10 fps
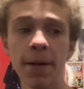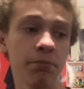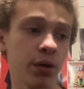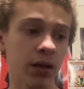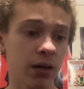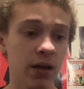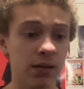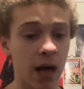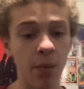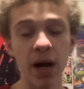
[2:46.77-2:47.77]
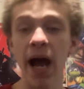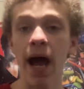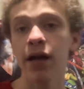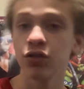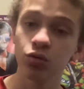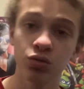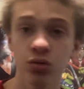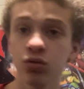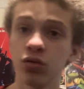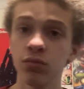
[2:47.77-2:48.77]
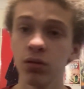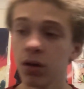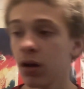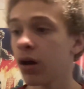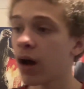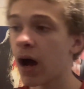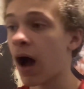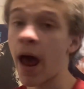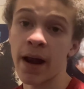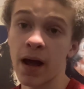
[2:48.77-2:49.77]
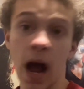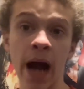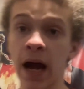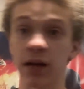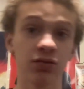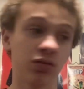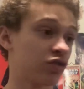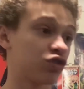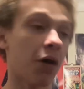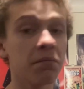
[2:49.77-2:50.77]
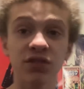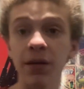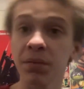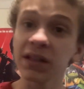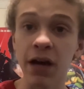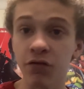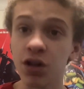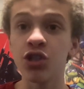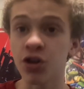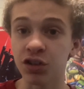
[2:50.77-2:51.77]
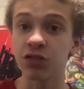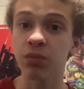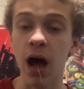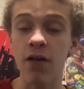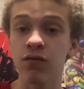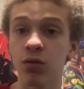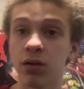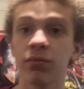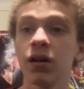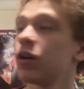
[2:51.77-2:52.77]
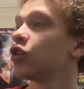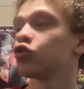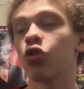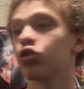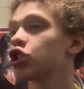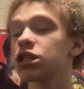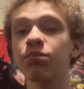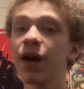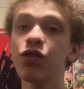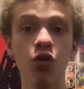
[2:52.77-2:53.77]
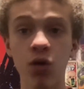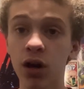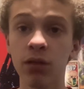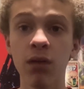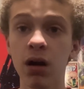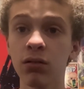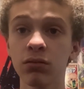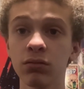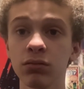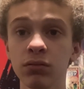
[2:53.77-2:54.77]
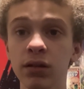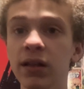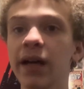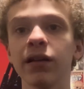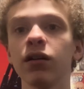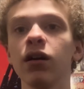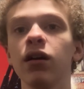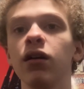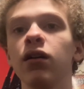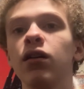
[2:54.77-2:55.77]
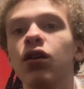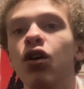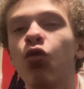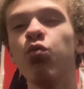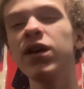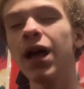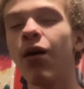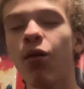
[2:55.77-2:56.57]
but I'm a at YouTube and I got some type of leverage on this platform. So just spread the word, bro. Like, we,